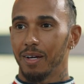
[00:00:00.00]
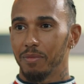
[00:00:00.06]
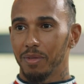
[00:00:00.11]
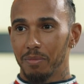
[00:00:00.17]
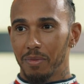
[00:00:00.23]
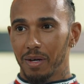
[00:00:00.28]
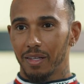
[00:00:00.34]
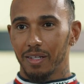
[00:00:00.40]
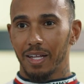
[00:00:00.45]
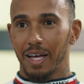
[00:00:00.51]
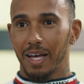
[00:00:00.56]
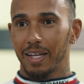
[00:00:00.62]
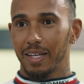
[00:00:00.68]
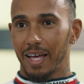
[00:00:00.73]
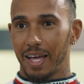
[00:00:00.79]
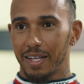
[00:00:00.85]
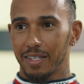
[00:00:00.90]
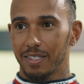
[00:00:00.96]
The
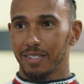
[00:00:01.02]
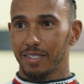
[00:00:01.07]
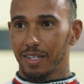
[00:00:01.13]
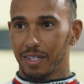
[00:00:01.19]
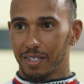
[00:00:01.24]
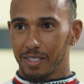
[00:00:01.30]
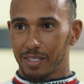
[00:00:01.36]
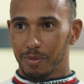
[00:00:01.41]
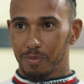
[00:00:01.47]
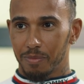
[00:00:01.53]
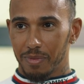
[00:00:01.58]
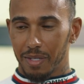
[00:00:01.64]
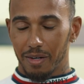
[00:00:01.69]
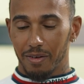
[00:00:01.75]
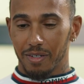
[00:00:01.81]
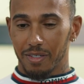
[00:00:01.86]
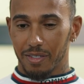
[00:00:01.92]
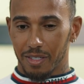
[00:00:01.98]
motherland has a,
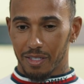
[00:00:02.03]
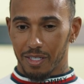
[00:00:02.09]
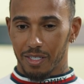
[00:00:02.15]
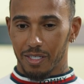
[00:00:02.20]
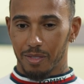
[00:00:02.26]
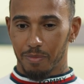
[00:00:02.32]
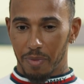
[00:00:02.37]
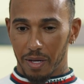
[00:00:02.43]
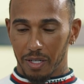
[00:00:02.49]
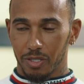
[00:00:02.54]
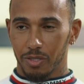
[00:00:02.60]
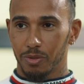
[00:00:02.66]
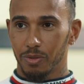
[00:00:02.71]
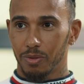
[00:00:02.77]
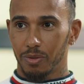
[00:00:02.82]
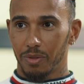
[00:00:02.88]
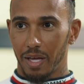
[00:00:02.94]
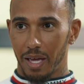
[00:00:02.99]
there is a
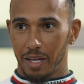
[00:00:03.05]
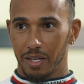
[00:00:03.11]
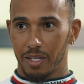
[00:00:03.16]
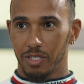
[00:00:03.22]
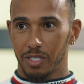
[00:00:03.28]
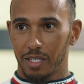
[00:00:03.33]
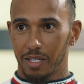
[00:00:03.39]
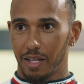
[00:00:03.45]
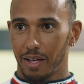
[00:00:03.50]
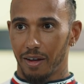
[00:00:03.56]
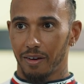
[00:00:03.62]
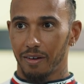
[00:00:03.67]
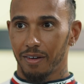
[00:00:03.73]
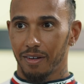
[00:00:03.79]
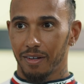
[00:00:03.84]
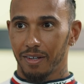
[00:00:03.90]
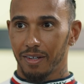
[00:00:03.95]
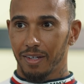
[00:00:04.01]
special energy there.
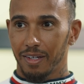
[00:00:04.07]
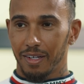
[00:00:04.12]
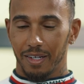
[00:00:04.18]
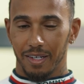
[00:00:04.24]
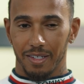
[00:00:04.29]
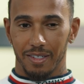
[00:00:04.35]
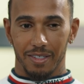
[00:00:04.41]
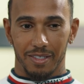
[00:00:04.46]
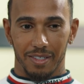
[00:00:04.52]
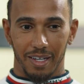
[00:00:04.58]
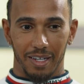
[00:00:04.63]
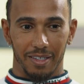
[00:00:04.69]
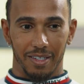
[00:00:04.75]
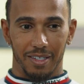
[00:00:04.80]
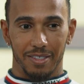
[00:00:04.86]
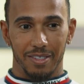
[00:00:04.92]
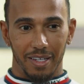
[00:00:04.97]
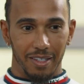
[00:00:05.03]
Mm-hmm. It is like
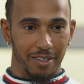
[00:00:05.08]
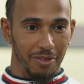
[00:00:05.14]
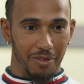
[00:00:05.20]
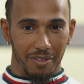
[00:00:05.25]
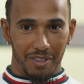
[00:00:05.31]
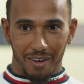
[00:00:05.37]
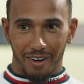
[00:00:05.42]
the center of